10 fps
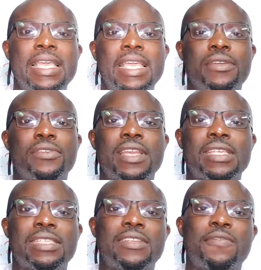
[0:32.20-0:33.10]
in real
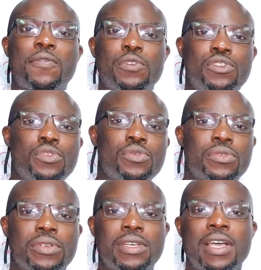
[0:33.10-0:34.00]
estate for you
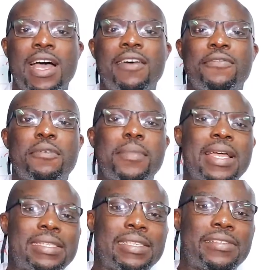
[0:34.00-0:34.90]
and for
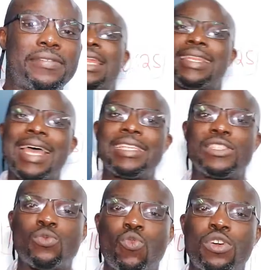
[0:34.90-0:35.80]
myself. And that
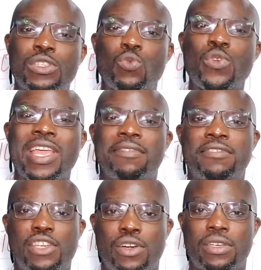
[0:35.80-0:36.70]
is what we
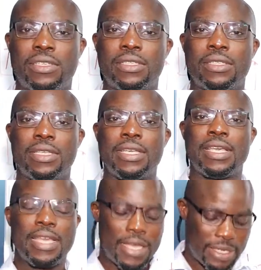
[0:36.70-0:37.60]
have done.
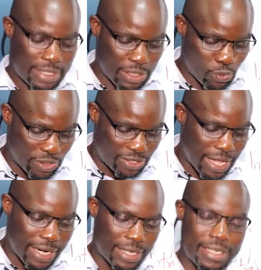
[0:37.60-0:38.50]
Since we
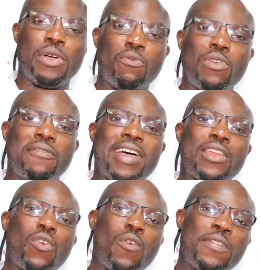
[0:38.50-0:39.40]
started, we've
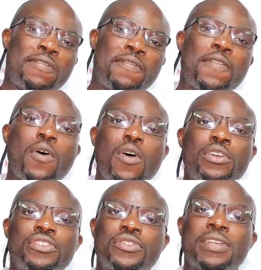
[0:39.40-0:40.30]
had over
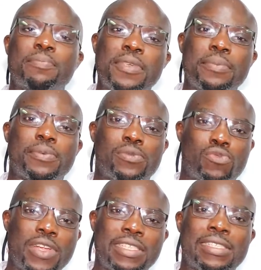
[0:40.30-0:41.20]
400 people
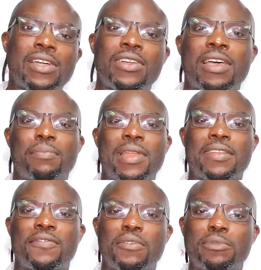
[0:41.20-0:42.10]
register on our
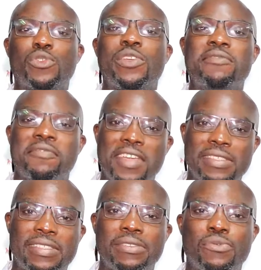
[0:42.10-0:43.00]
platform to
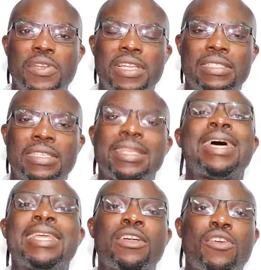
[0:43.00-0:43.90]
invest in real estate.
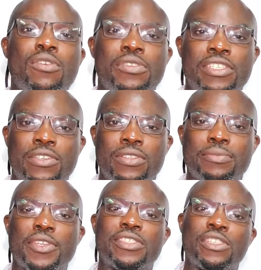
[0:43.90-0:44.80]
That encouraged us
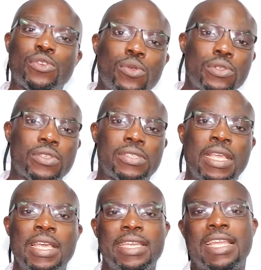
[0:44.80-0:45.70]
because it told us
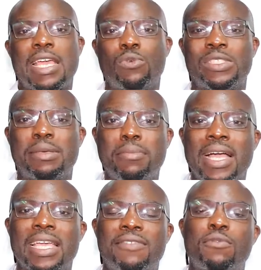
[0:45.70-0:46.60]
that there was a
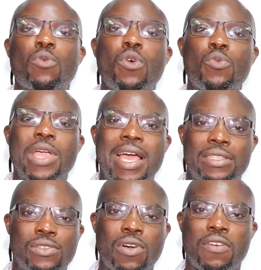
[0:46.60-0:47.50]
market for what we
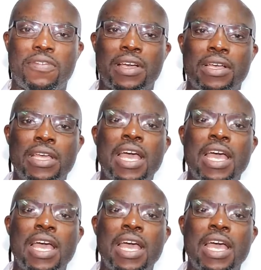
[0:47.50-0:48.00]
had to offer.